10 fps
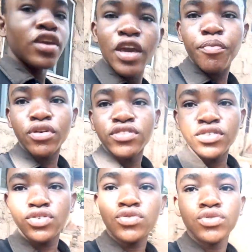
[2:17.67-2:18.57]

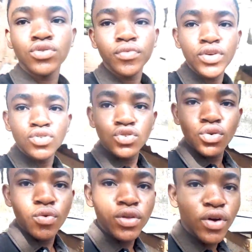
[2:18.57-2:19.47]
important, you know. So
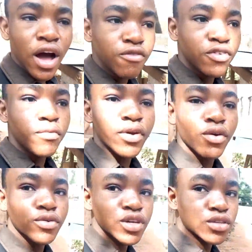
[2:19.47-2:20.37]
when you have farm
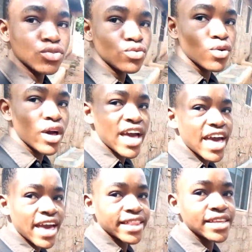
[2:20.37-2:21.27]
record, you can do
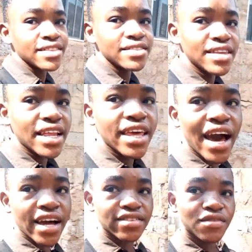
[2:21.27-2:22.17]
any daily
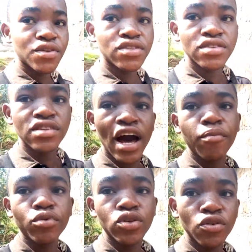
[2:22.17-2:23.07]
activity that
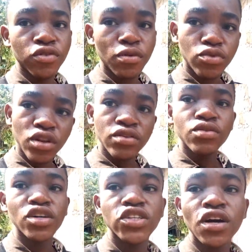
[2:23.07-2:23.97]
happen in your farm. So let's
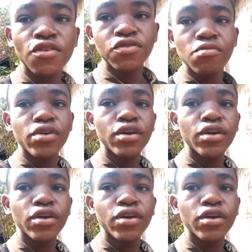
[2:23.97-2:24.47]
go and check our farm